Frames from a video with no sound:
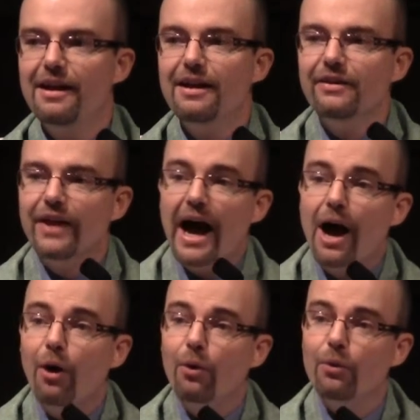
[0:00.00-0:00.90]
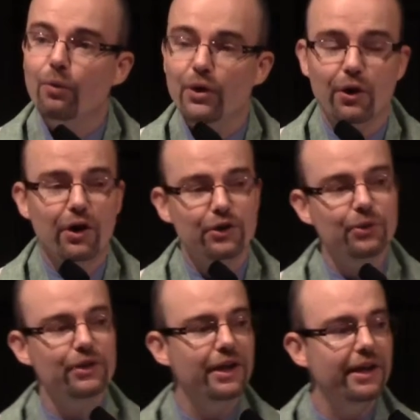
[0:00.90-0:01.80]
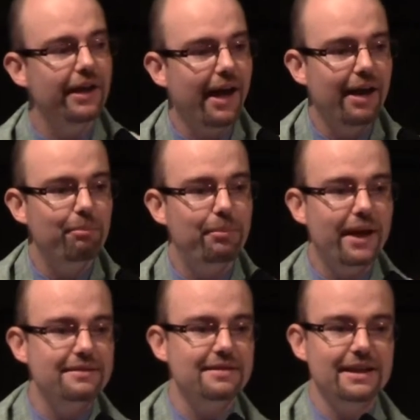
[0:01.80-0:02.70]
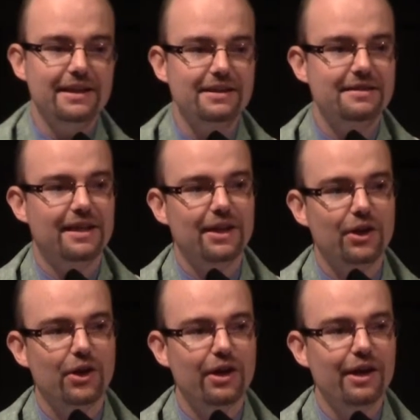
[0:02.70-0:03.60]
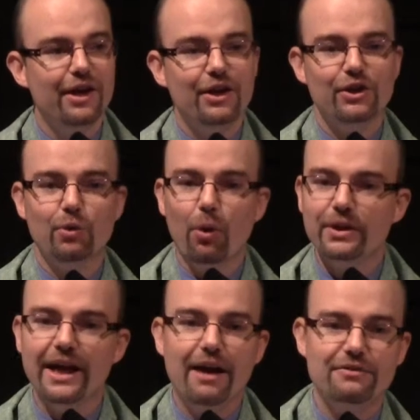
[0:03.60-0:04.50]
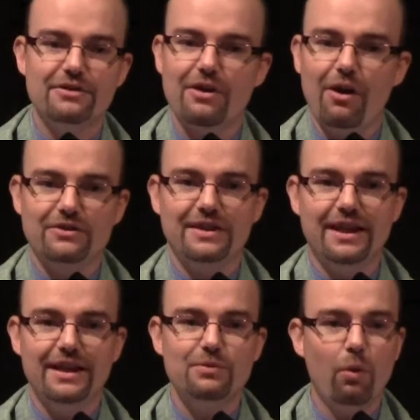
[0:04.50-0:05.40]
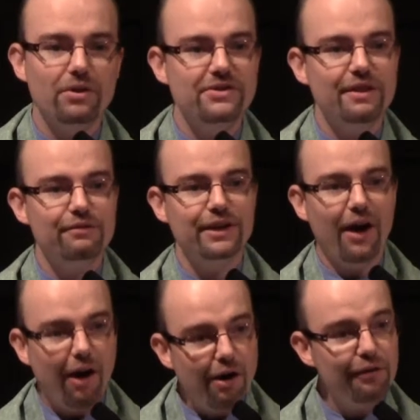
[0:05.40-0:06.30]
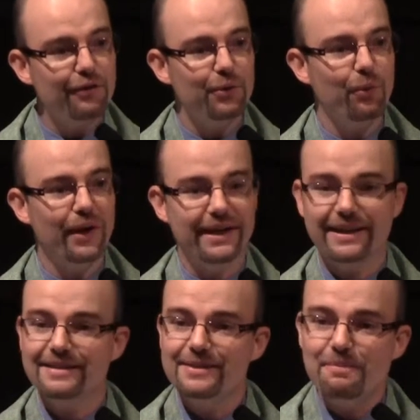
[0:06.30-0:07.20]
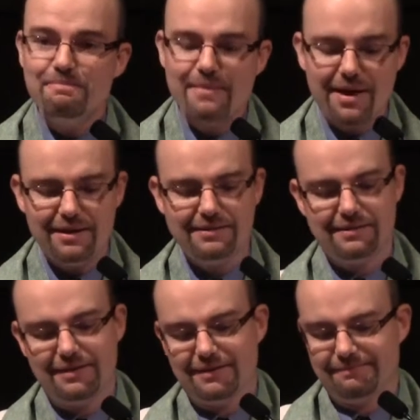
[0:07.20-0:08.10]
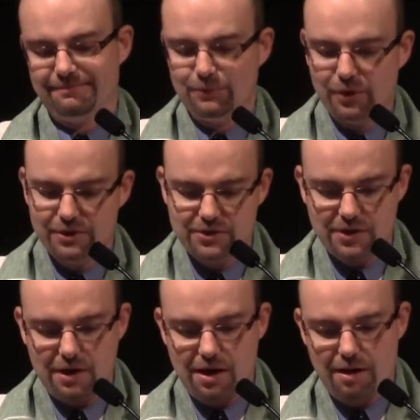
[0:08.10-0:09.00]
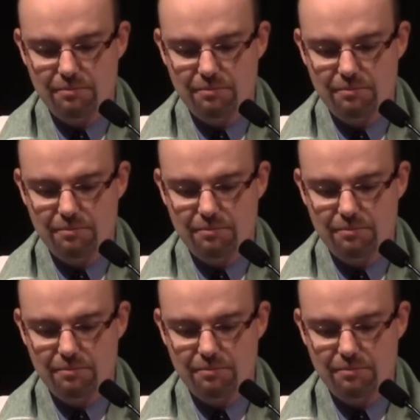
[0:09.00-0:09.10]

Now we're at Union and Betsy is here. You only have to talk to kids once every other week. It's amazing. What a job.